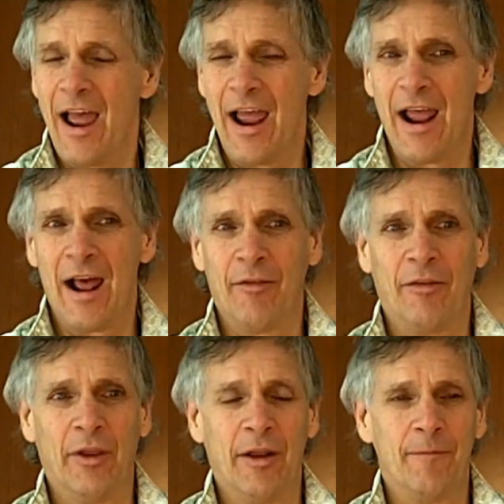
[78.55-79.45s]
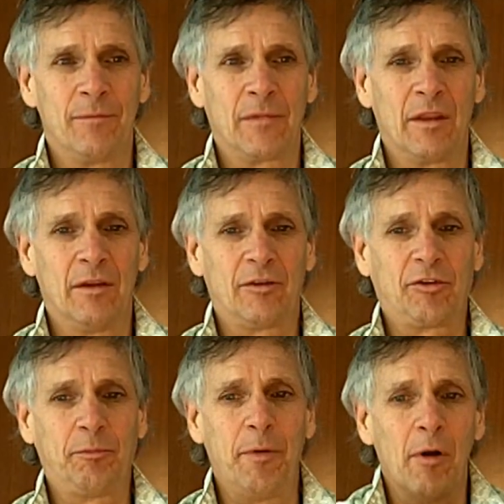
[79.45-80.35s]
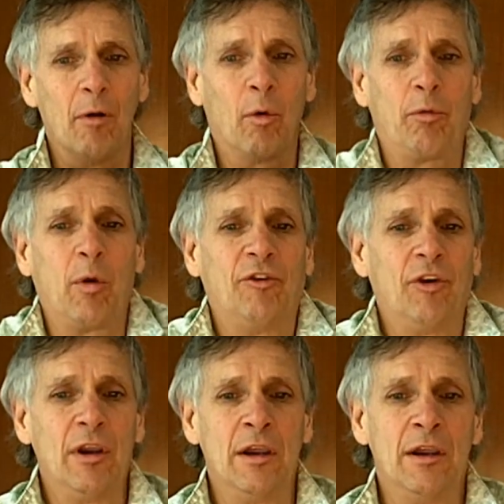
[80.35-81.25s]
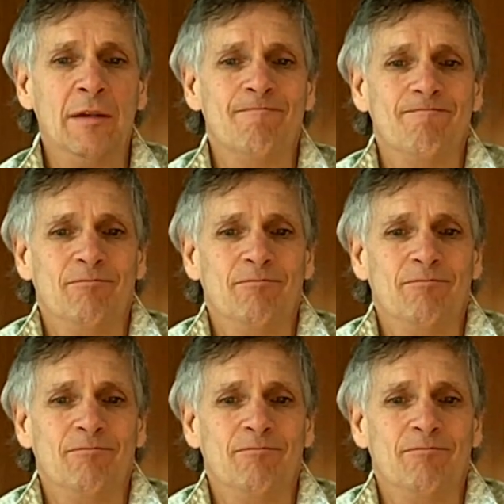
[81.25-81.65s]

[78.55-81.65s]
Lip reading: And the spirit with which he